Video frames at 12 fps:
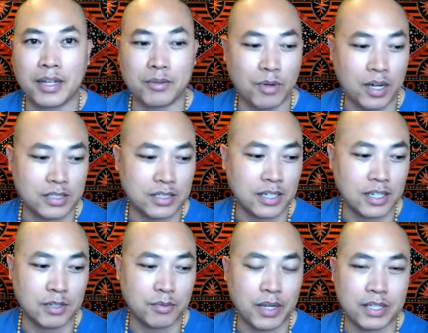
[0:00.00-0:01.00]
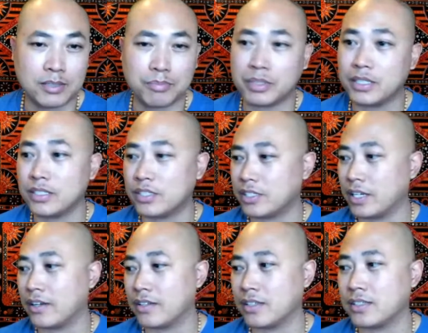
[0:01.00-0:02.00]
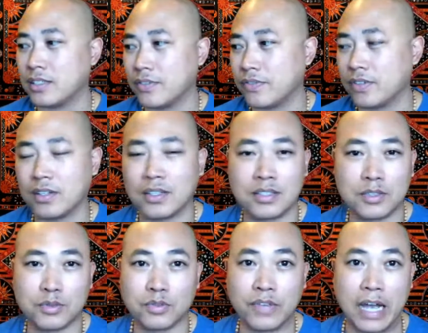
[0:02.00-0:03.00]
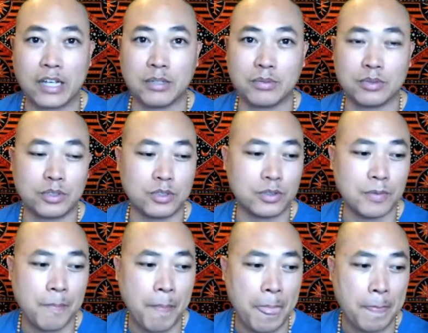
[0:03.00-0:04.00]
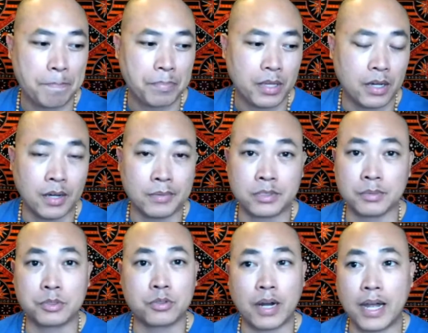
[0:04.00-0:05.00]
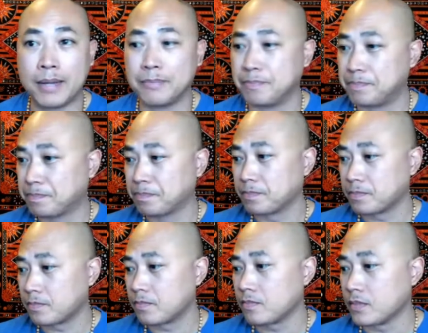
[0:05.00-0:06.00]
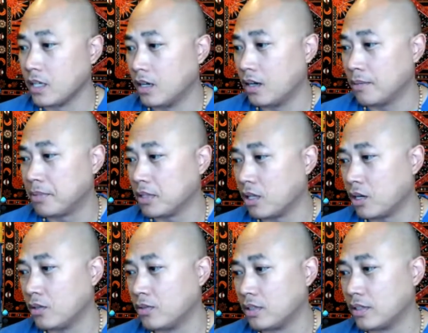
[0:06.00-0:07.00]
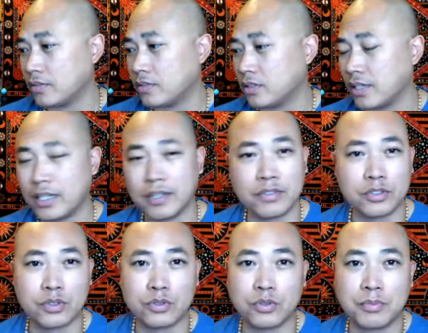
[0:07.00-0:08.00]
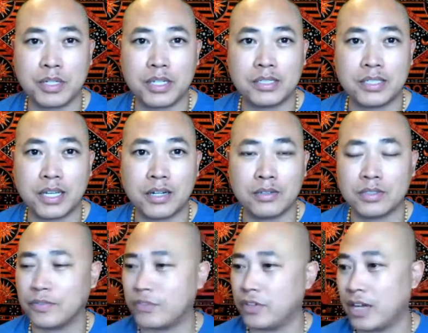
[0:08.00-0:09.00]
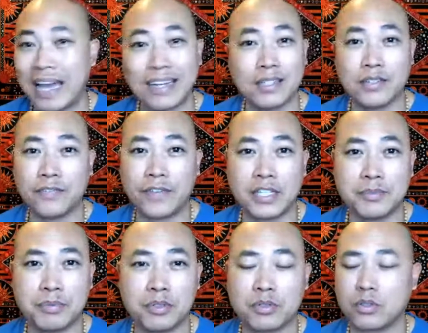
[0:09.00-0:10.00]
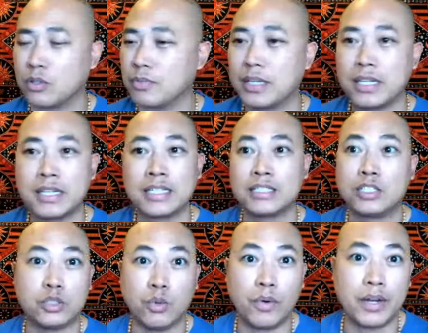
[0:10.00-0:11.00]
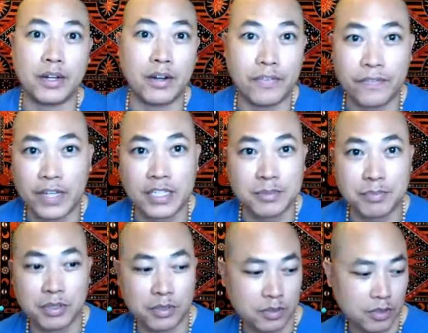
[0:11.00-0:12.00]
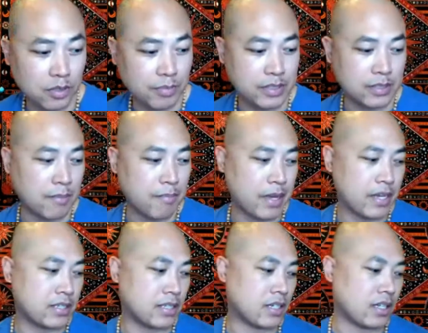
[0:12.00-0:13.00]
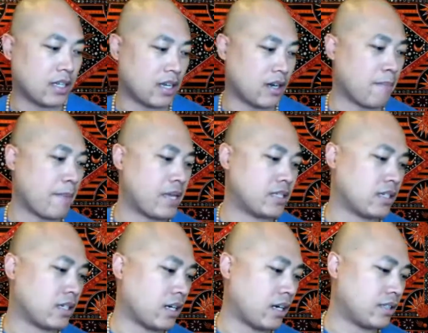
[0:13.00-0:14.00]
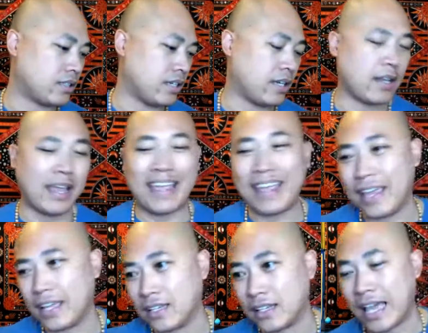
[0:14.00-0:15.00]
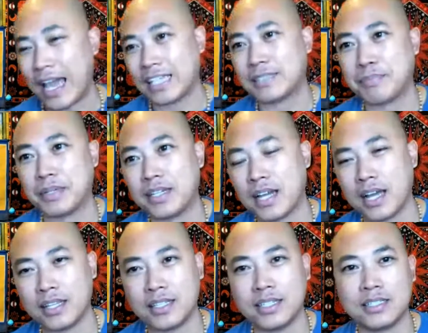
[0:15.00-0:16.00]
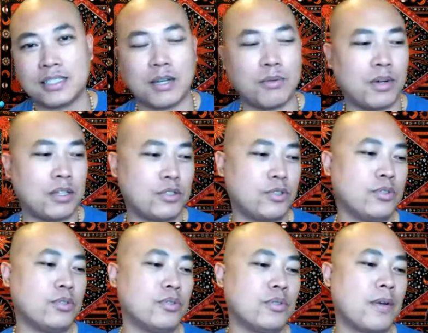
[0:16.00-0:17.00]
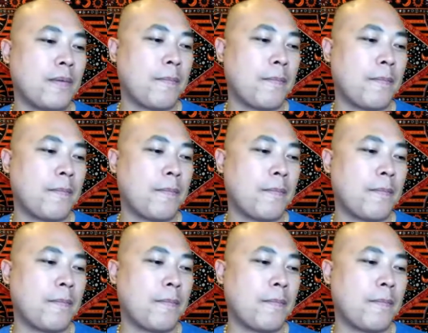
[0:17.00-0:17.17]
and watching anyways. Please share this if this was valuable to you. Subscribe below to any of the social media channels. If you're not in the Facebook group, join our Facebook group. It's amazing. A lot of amazing content. And last but not least, I want to